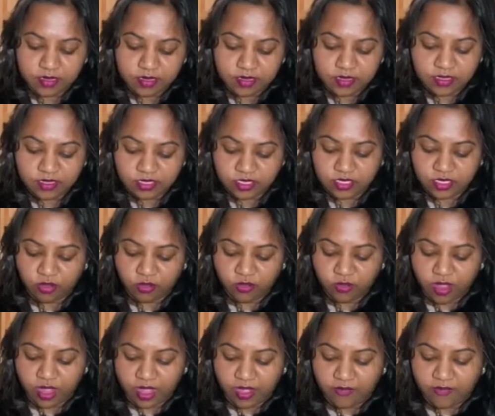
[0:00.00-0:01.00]

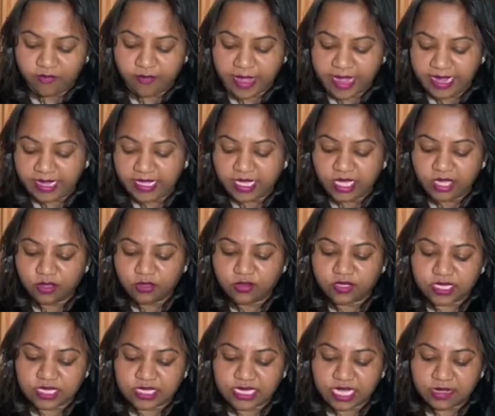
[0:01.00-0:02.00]
So I barely use a
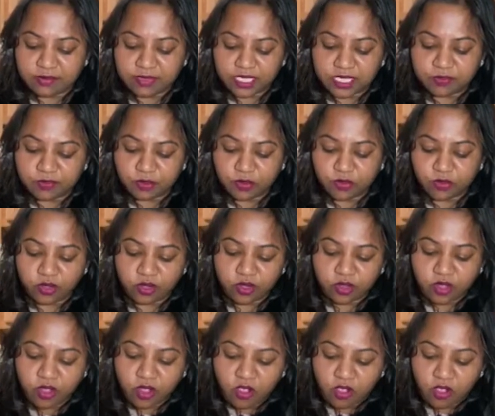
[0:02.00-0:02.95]
tablespoon